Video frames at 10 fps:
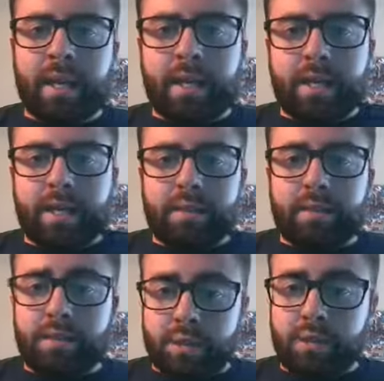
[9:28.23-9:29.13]
uh,
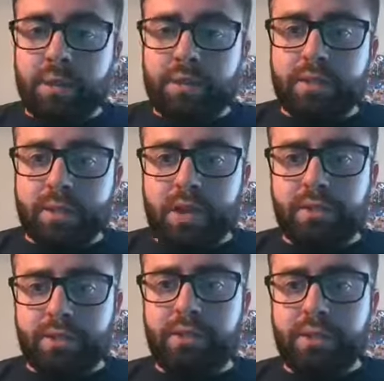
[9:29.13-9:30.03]
students,
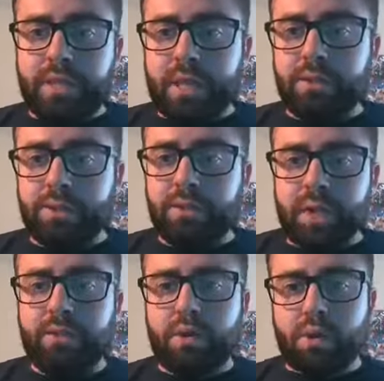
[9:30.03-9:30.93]
college students, how to do
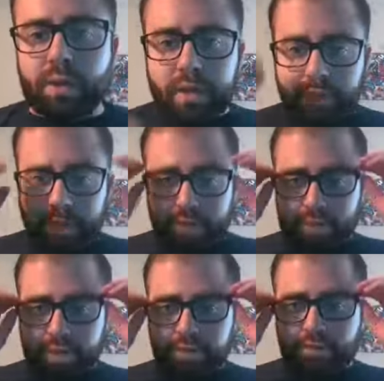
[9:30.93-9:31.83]
live recording and live
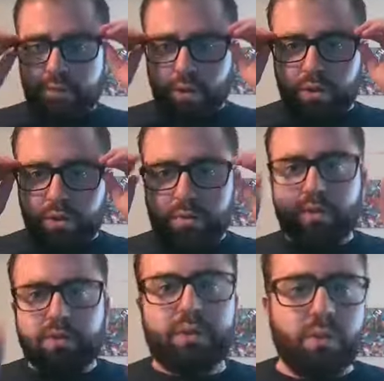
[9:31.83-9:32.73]
sounds for all the
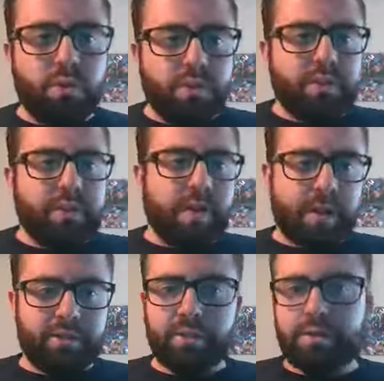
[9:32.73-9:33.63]
music schools
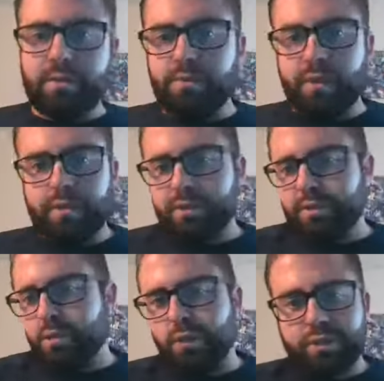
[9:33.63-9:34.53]
concerts, whether it's
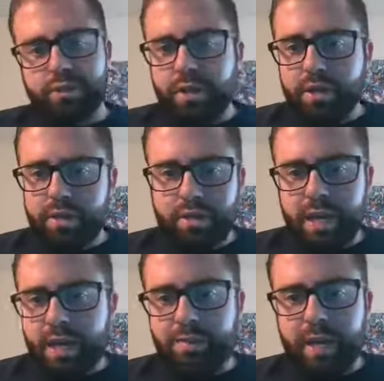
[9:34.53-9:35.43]
orchestras,
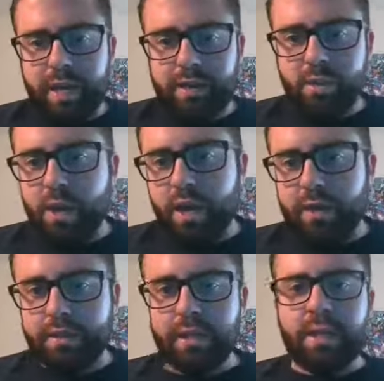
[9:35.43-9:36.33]
jazz bands,
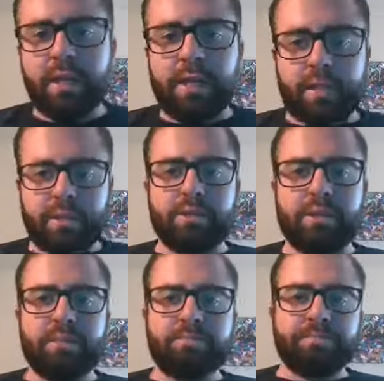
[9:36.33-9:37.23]
choirs,
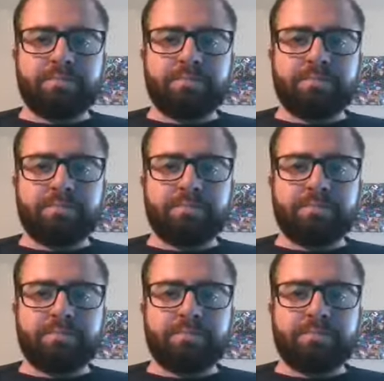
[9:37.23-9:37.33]
etc.